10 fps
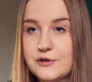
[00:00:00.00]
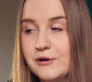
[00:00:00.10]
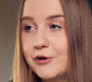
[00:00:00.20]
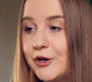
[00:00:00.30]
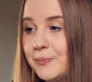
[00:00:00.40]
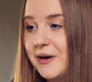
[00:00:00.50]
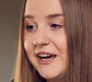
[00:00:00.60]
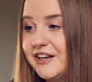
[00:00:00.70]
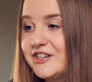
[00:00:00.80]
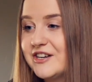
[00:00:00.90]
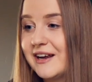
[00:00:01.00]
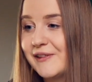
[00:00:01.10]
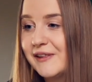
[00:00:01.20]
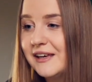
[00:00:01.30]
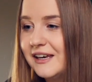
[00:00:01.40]
So I wrote a page and I
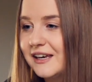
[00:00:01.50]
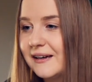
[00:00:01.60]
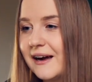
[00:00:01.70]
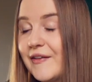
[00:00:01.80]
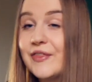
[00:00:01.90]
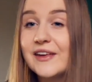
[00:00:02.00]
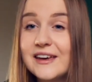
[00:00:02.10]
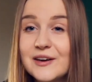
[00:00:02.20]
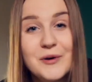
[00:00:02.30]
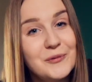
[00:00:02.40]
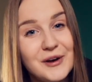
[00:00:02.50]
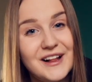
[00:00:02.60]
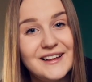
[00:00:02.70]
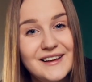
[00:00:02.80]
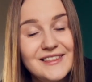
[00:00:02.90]
think, I think it went
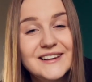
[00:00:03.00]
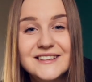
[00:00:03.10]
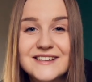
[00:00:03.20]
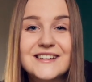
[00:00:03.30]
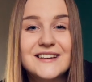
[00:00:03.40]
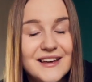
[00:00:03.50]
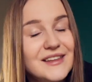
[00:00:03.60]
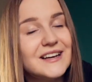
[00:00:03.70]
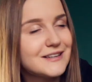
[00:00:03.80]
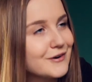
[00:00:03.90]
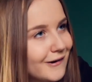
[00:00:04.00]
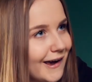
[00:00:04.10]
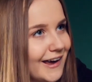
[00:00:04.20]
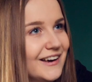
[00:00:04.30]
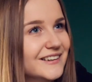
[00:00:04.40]
well. I think I did, I think I did
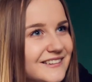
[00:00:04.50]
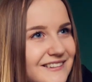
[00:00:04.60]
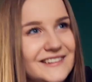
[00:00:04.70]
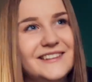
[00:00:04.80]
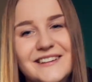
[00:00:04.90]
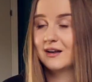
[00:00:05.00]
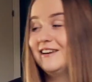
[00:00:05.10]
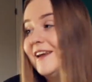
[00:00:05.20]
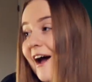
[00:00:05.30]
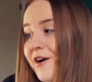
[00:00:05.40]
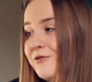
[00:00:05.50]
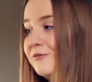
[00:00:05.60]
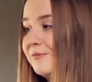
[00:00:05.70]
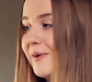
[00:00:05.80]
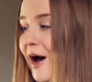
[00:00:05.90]
okay. And
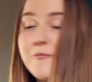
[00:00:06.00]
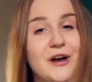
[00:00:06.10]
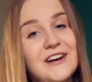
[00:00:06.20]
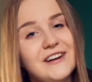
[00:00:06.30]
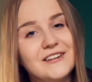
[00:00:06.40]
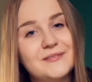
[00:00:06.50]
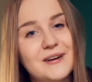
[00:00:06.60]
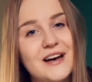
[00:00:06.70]
now I'm waiting.